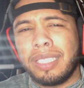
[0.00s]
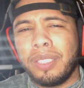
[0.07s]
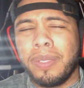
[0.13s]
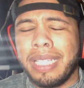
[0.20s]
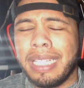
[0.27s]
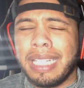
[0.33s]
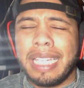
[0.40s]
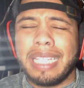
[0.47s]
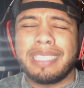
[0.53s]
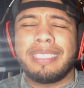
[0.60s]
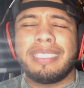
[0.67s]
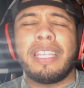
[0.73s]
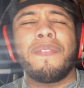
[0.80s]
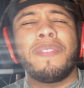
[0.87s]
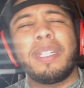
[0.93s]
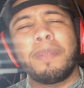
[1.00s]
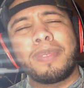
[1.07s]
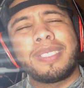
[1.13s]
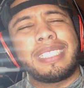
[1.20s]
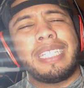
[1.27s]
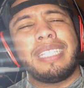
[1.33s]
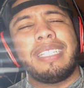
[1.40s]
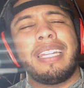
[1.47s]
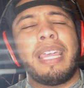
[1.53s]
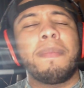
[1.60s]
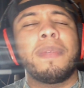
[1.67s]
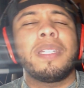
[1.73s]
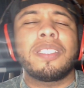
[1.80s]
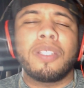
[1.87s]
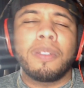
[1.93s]
You were getting like 70%
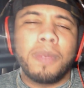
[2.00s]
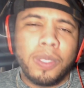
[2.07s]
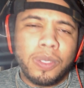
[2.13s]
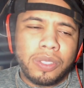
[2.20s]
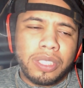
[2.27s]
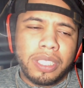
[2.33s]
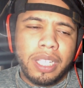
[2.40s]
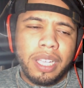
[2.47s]
damage almost